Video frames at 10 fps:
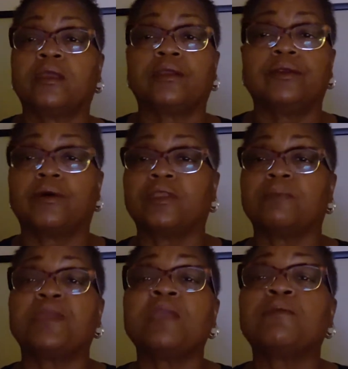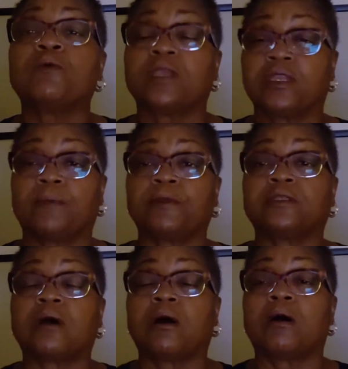and then people would get up and
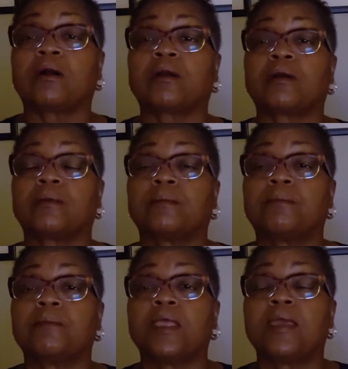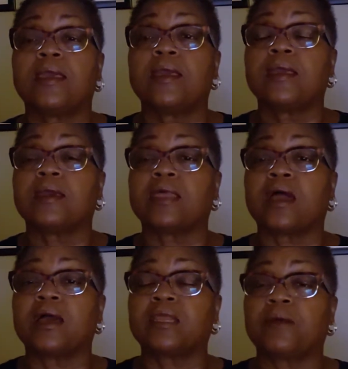talk. And
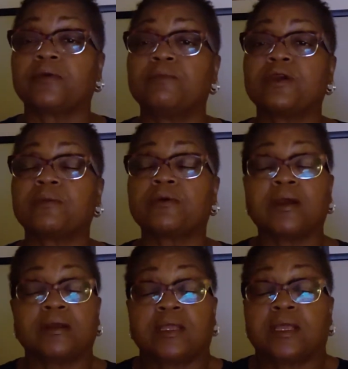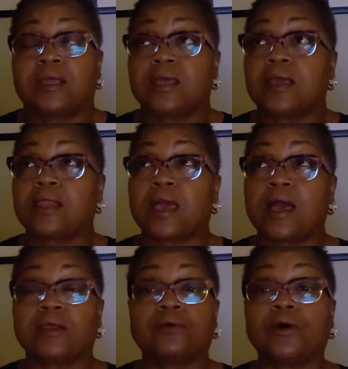I remember, and
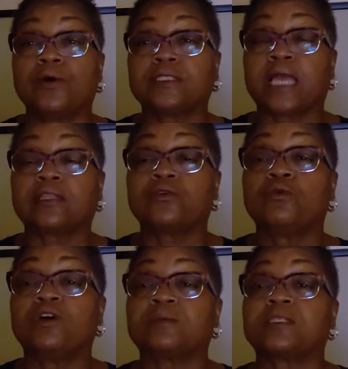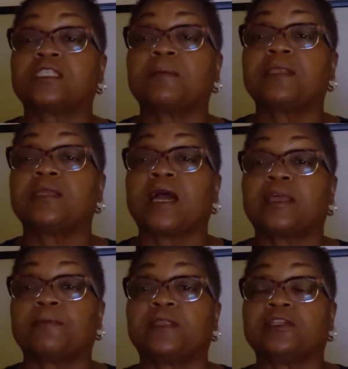I don't know exactly who it was, but somebody got
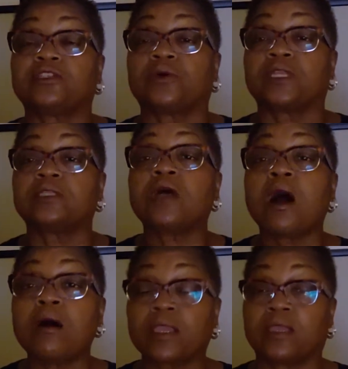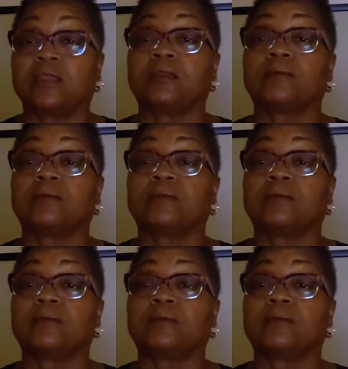up and they started talking.